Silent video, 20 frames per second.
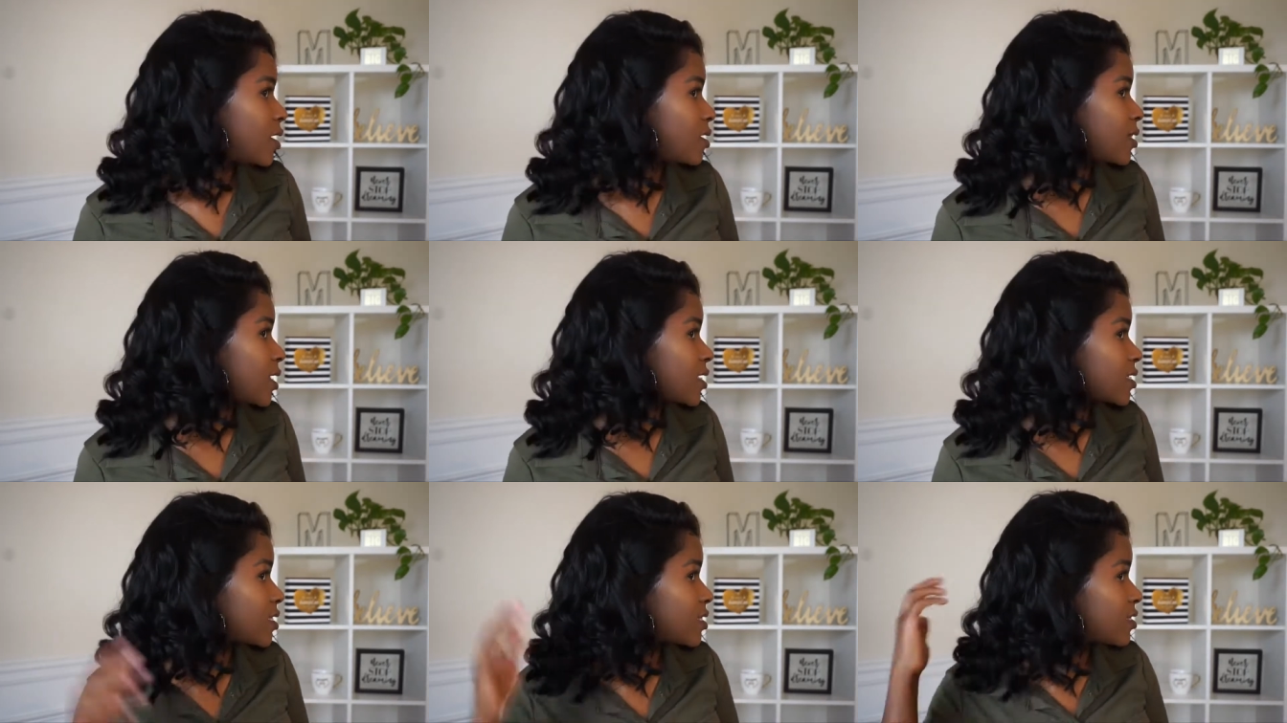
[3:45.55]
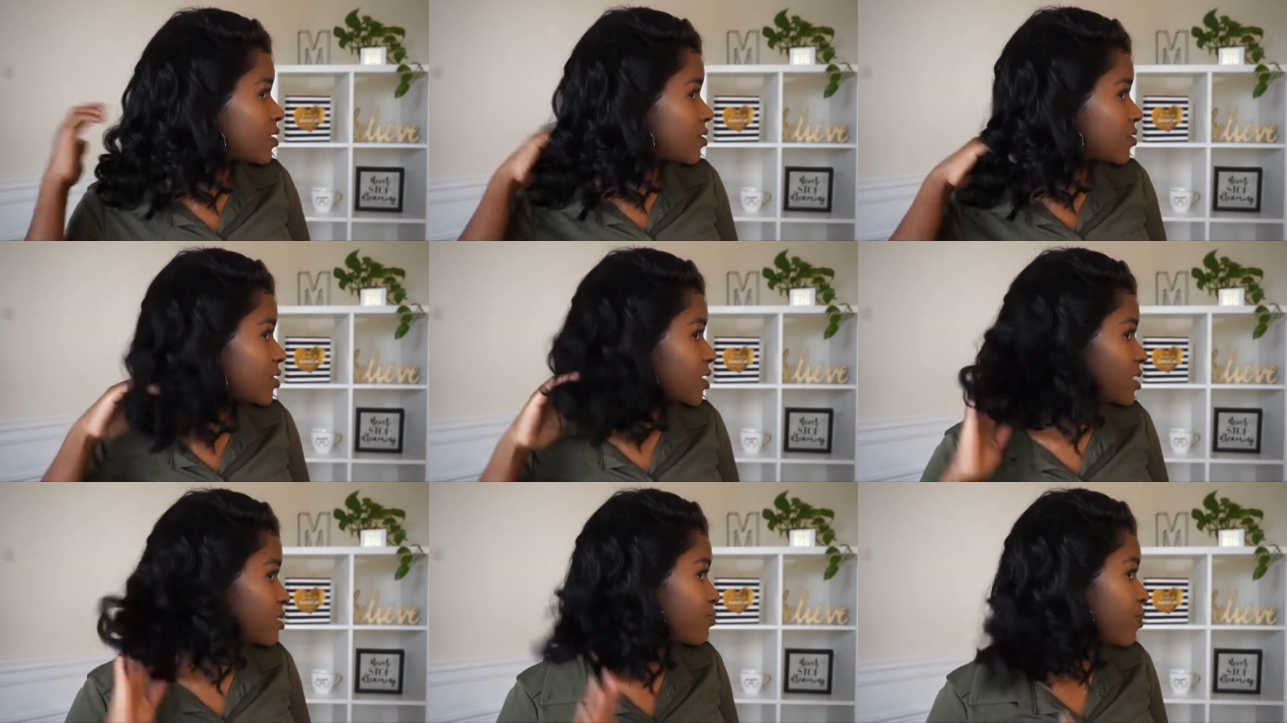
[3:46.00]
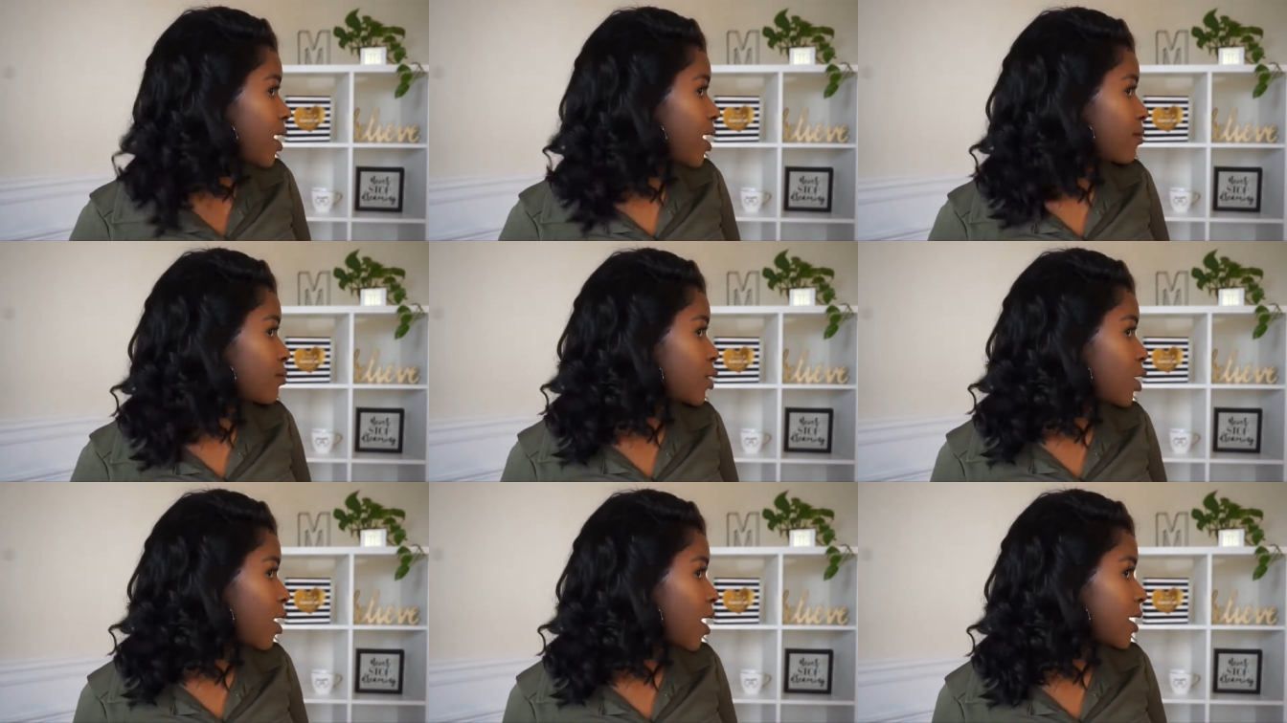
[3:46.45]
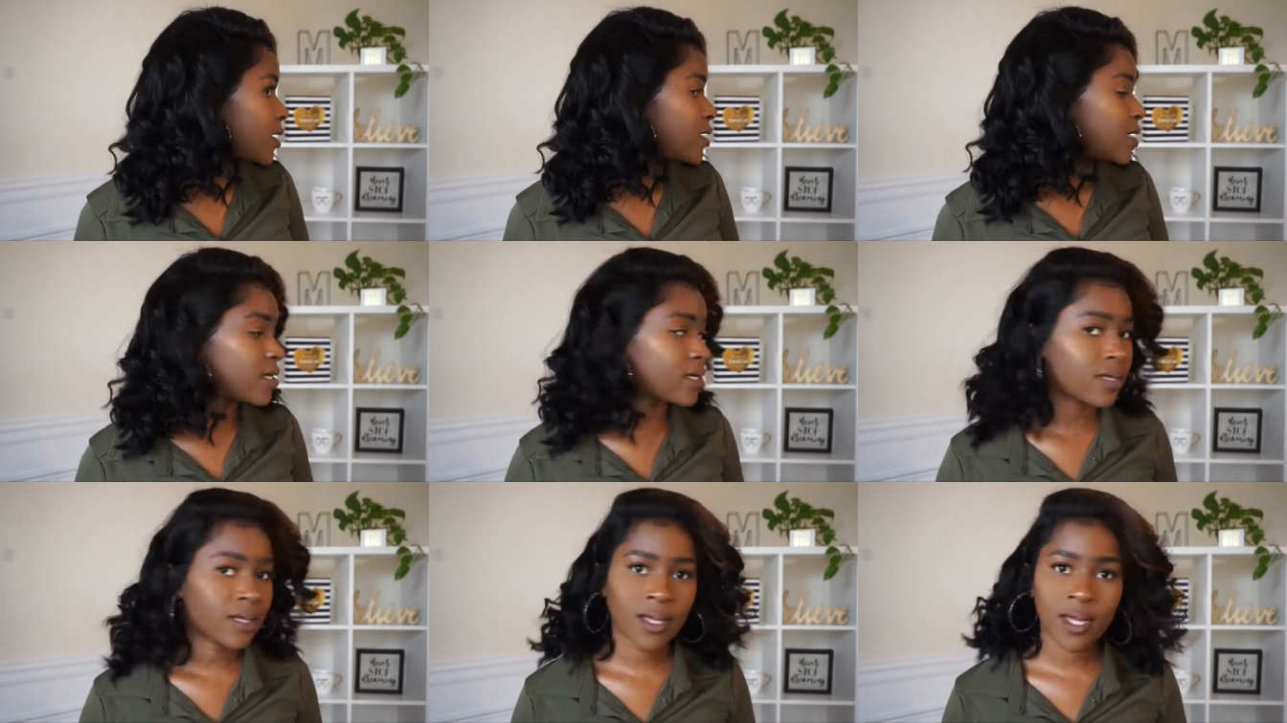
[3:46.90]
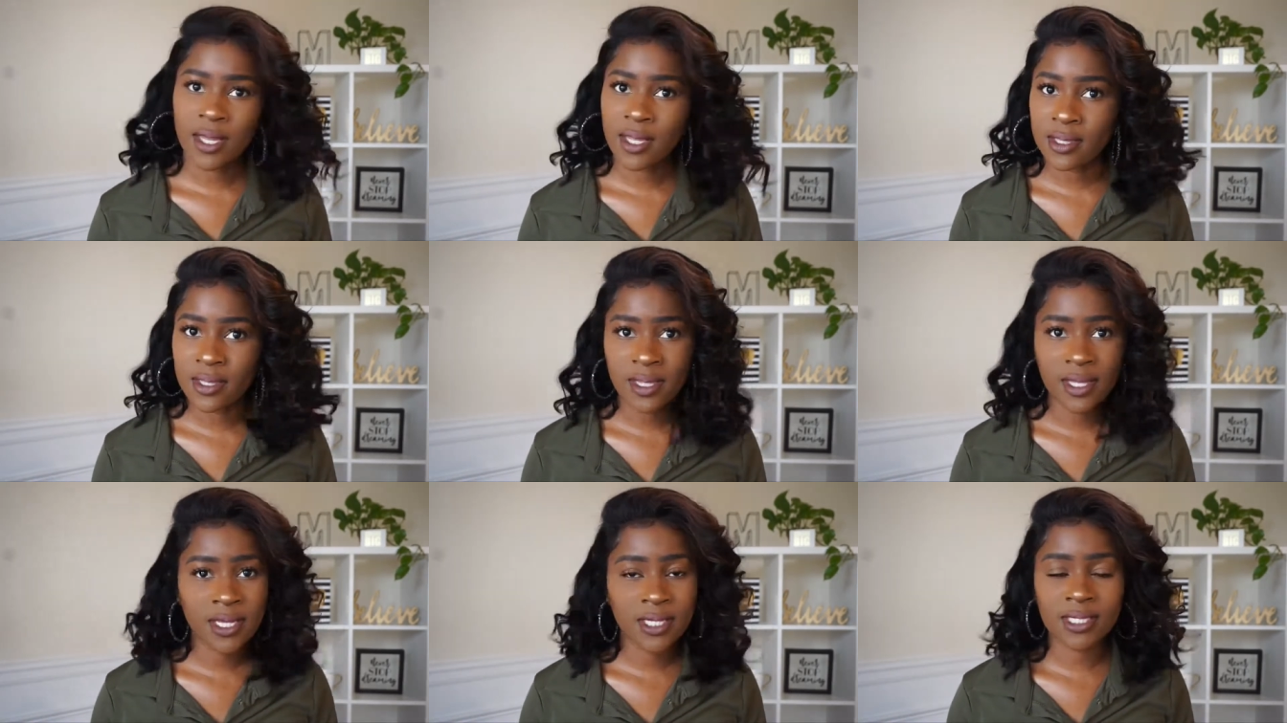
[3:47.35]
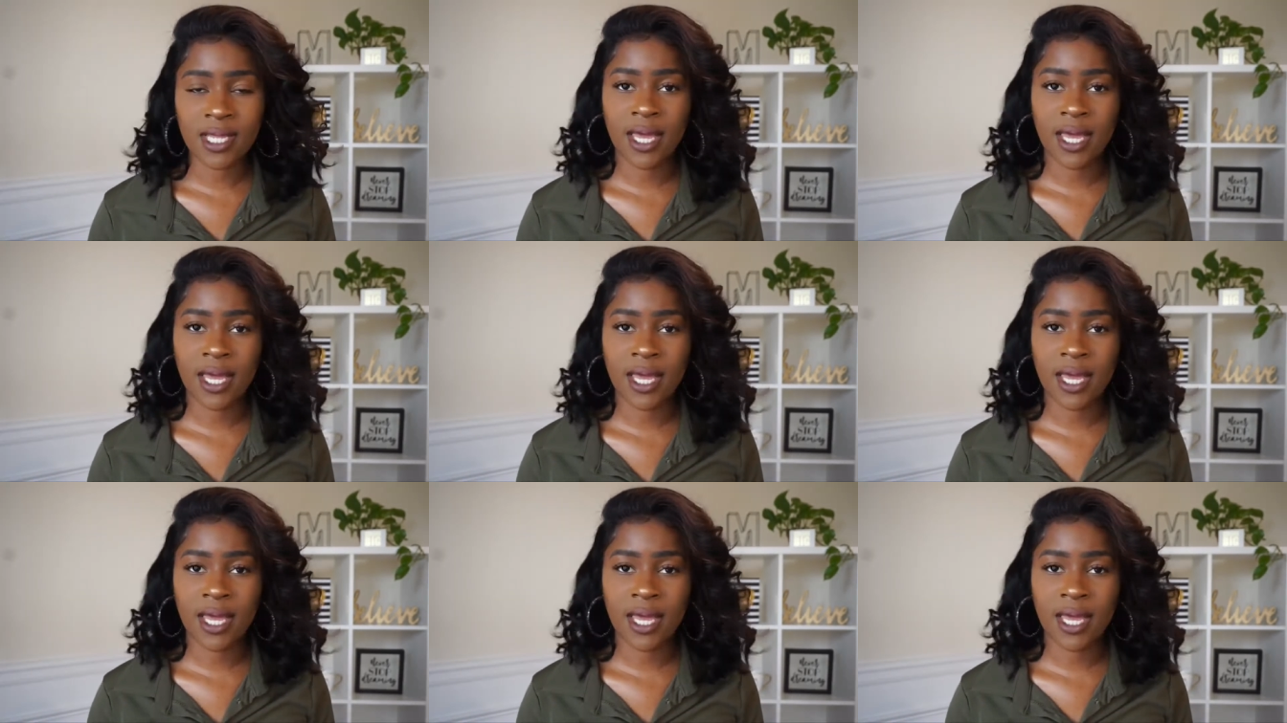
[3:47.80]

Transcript: Like the length is bomb, y'all. I didn't cut this.